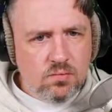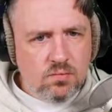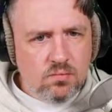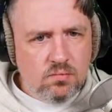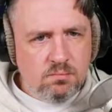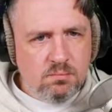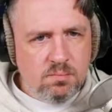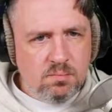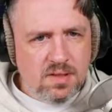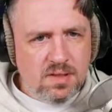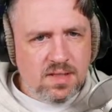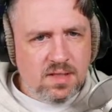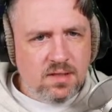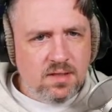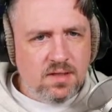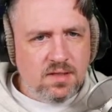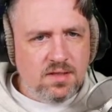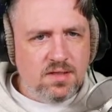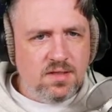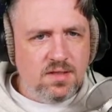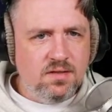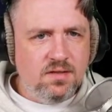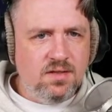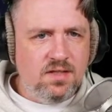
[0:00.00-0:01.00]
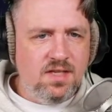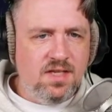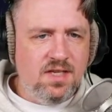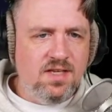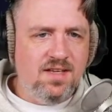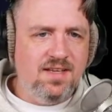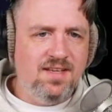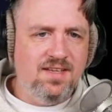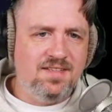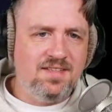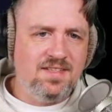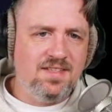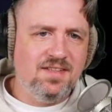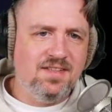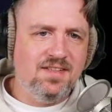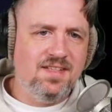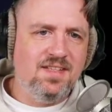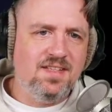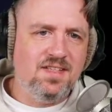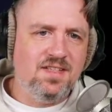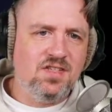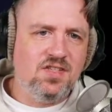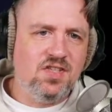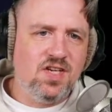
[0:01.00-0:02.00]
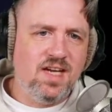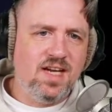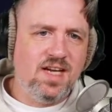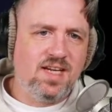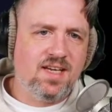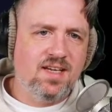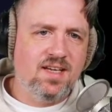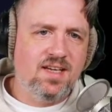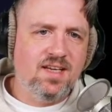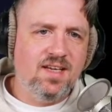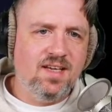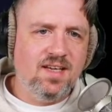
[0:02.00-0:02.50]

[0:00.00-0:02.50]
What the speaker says: But then I still need to check.